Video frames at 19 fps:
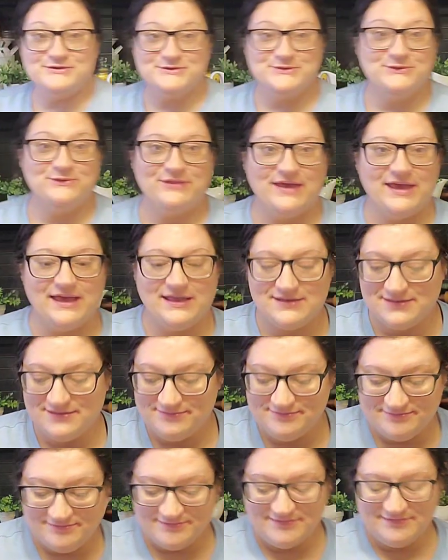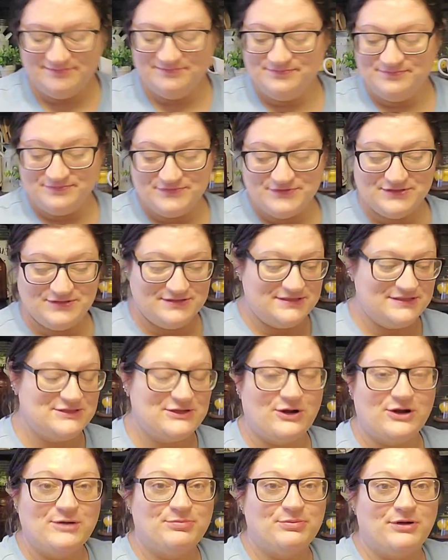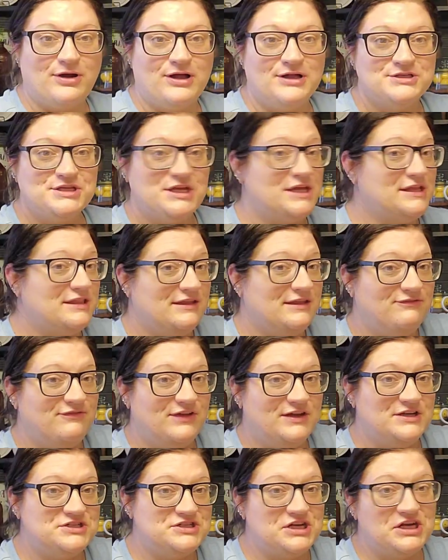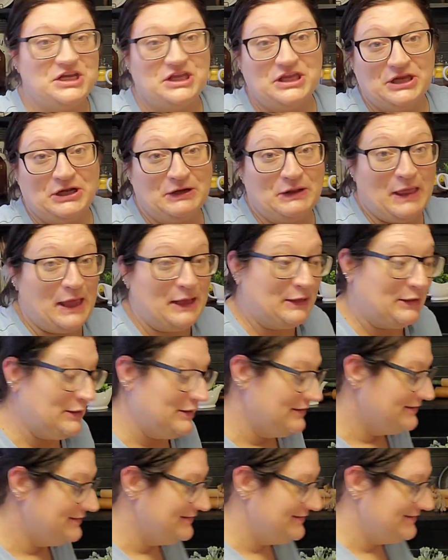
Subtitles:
do that? Start a project and then finish it a year later?